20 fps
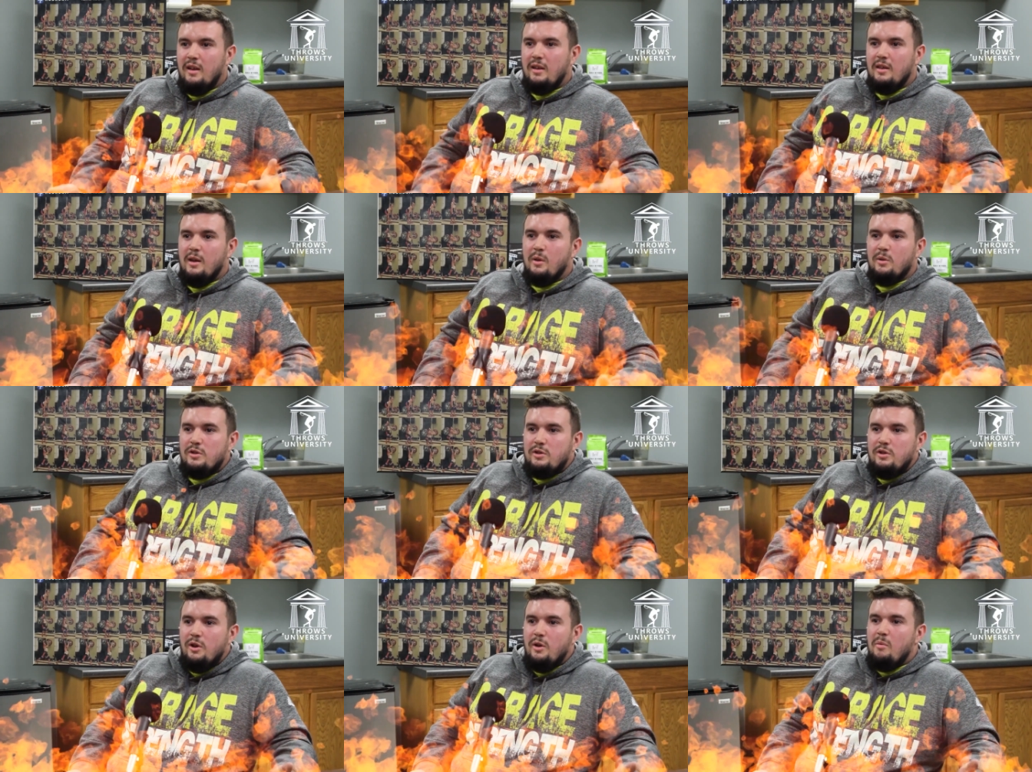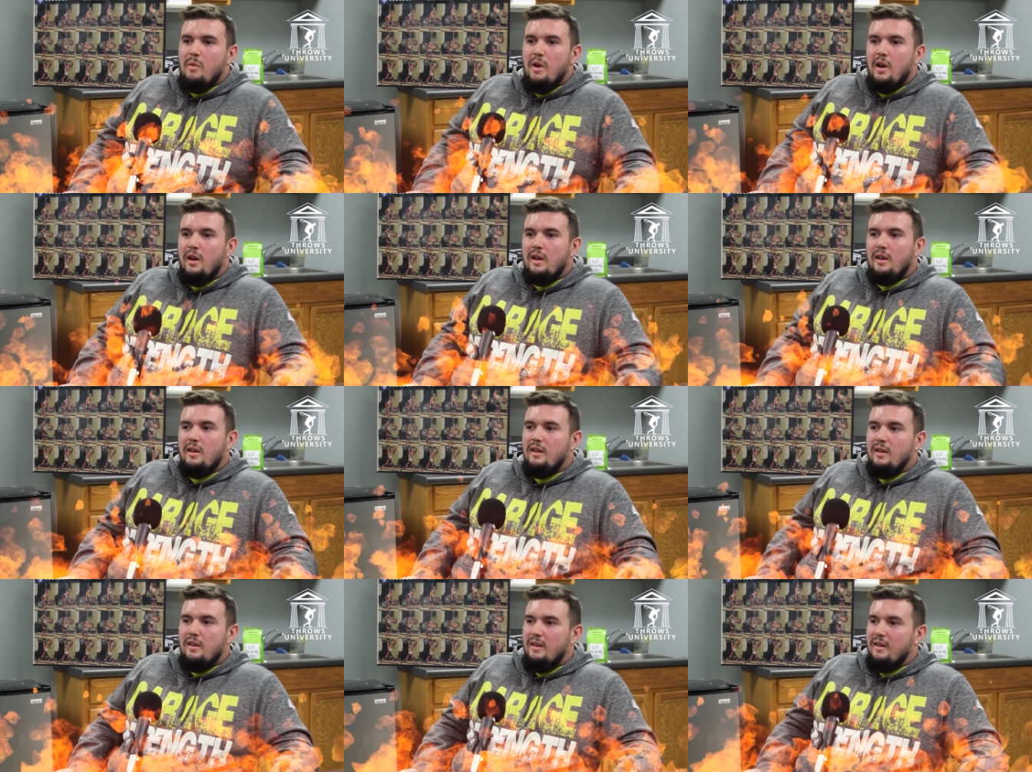like that was your
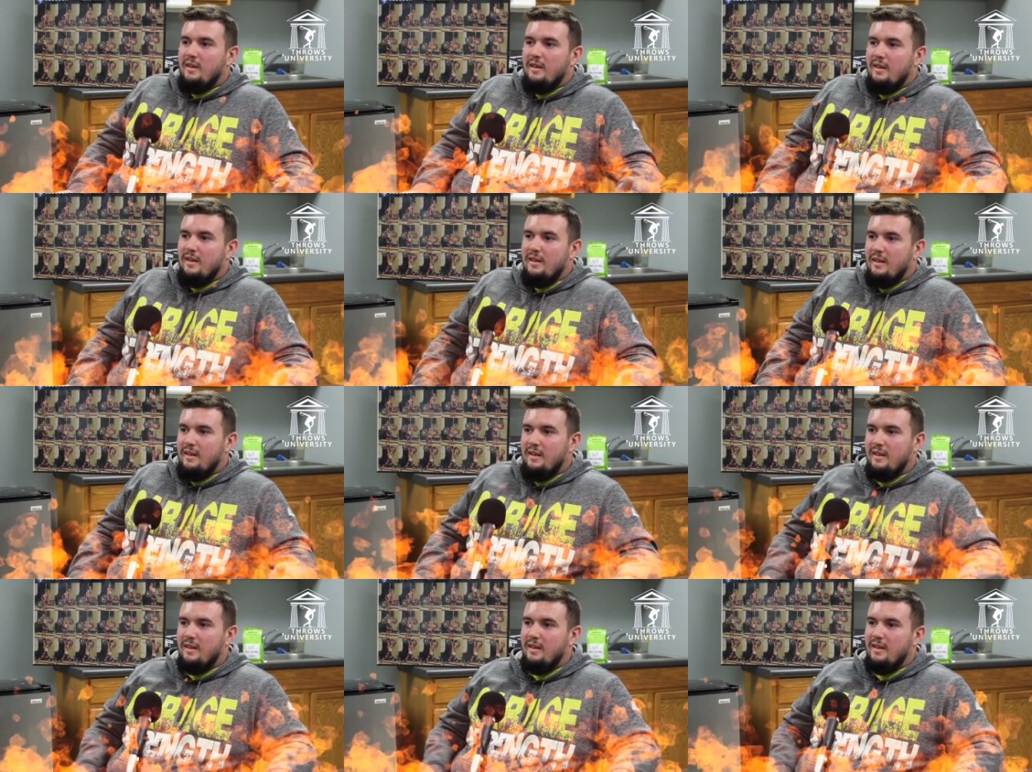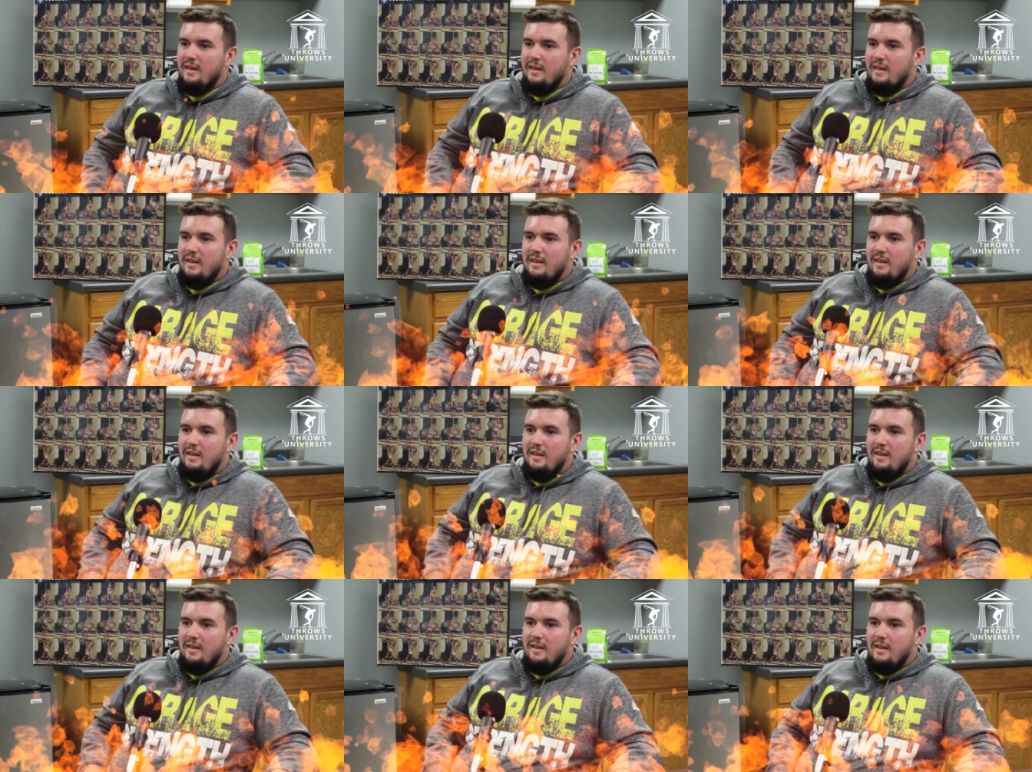money.
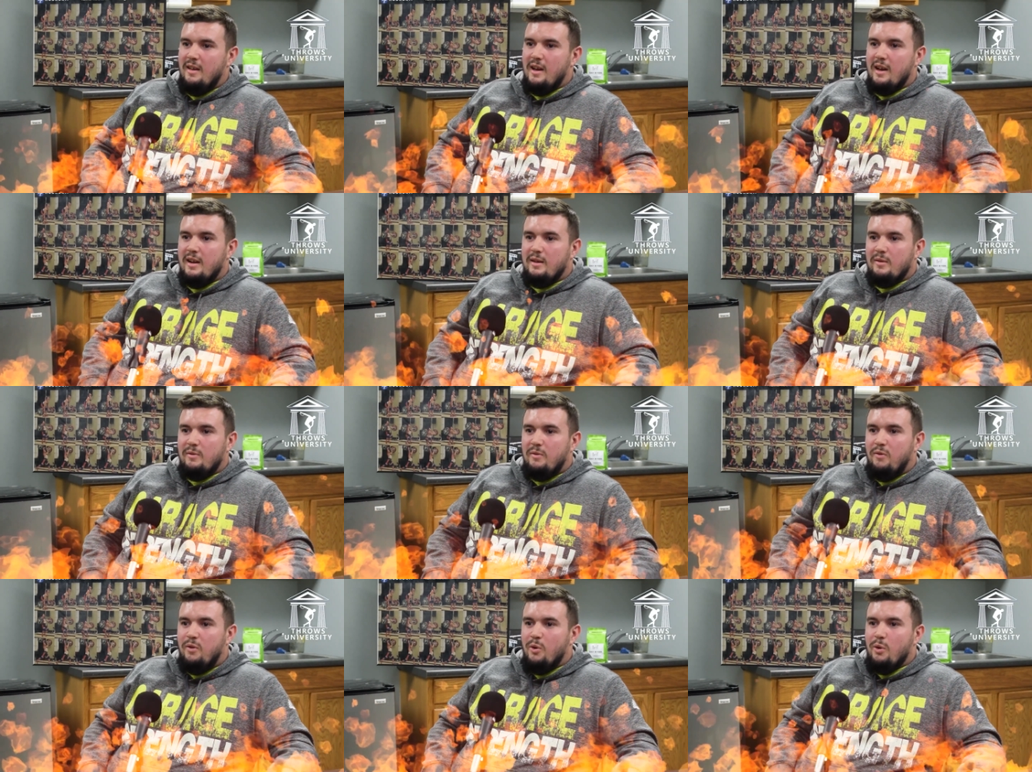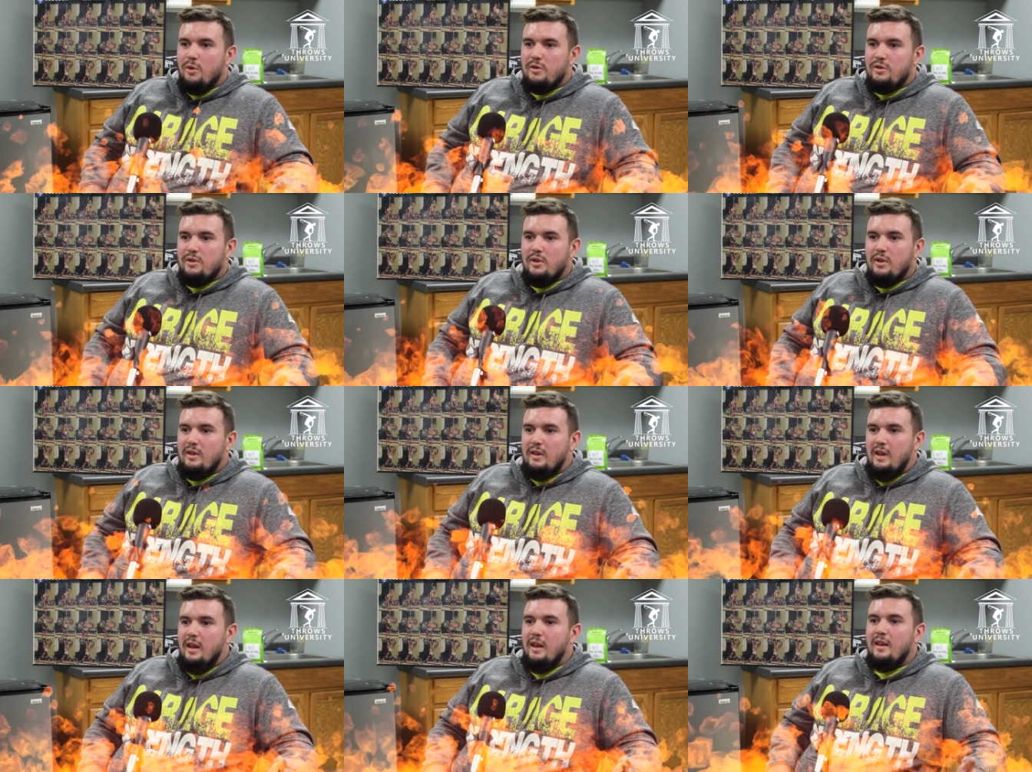I didn't force
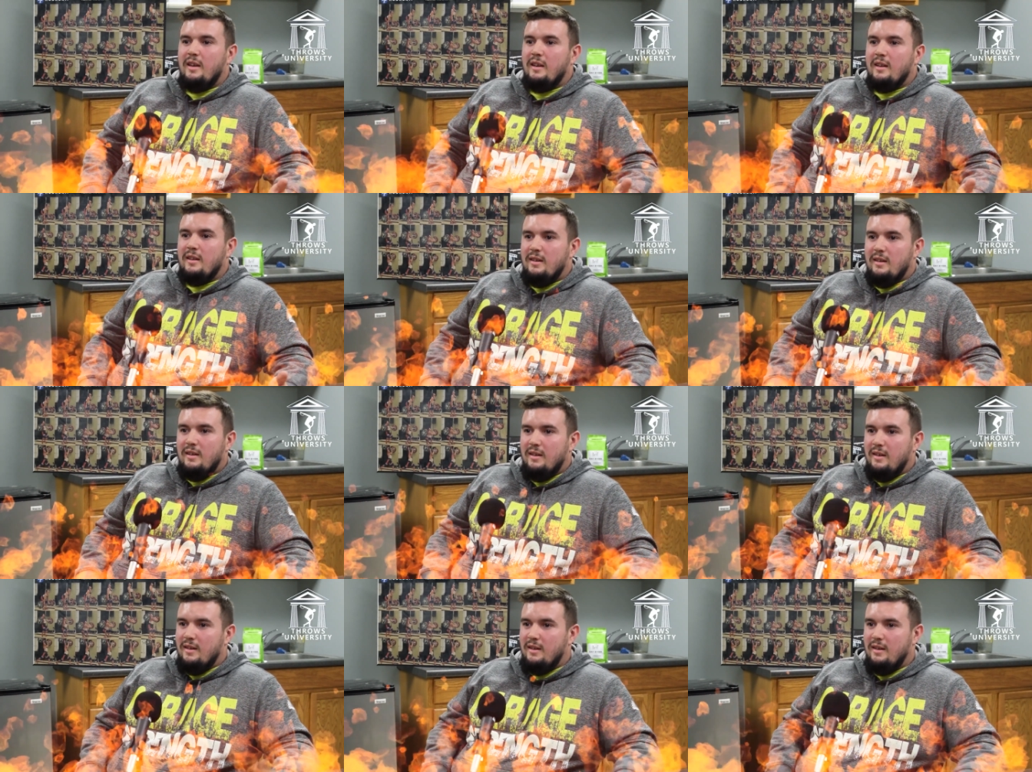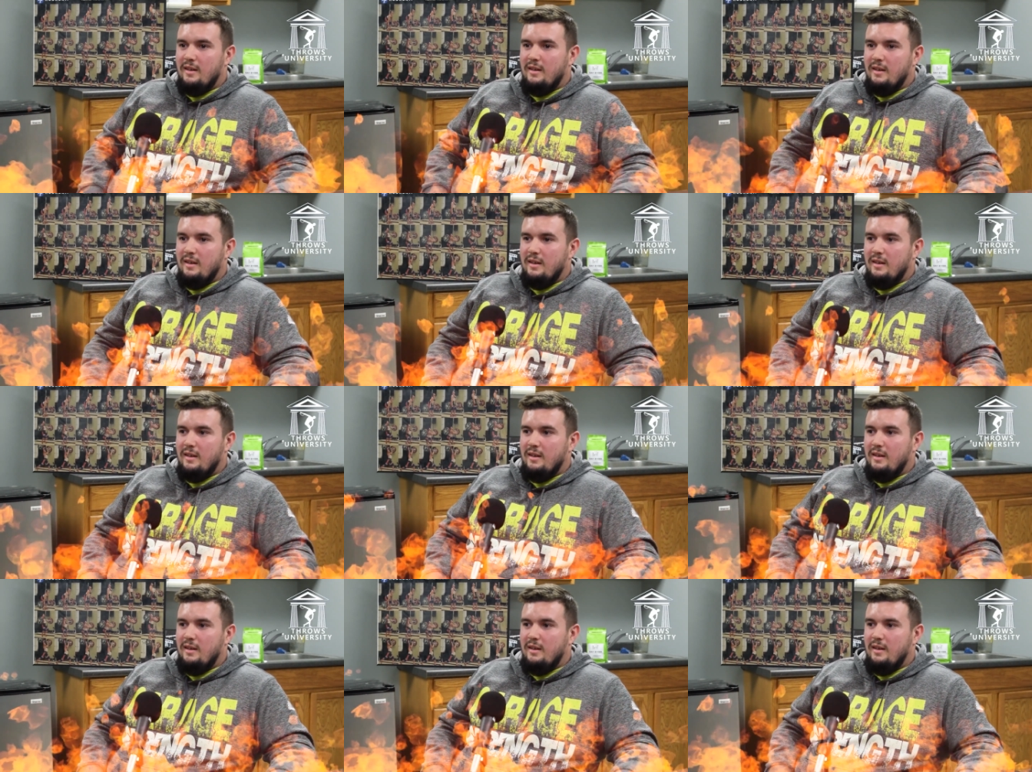you to take
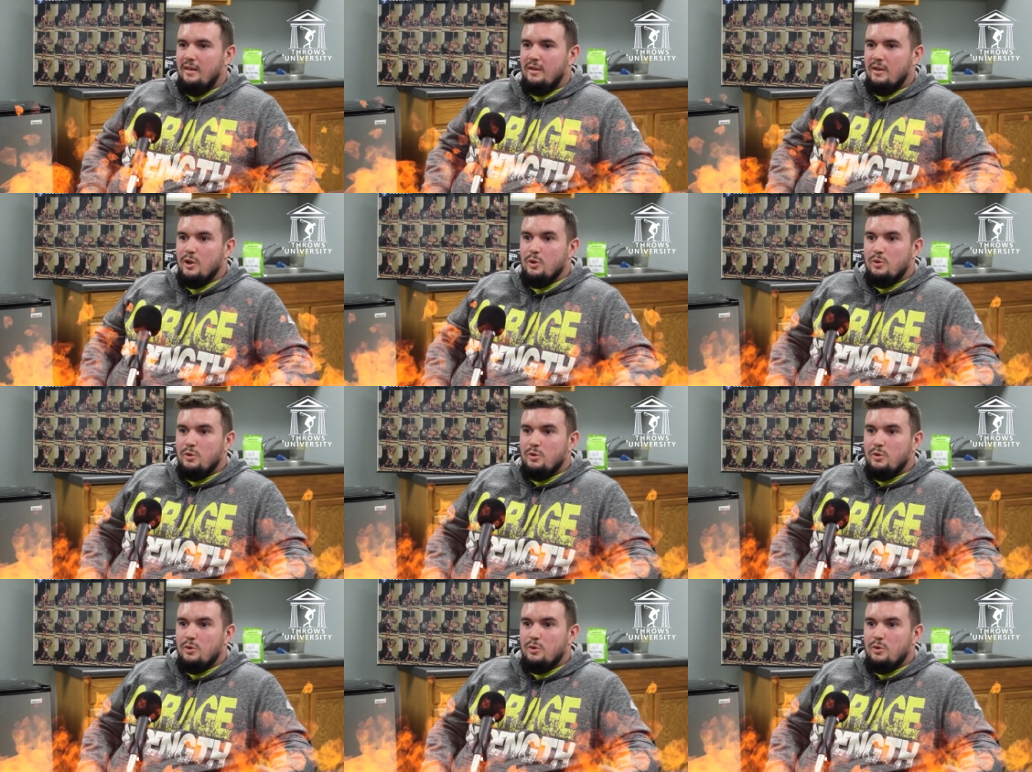it.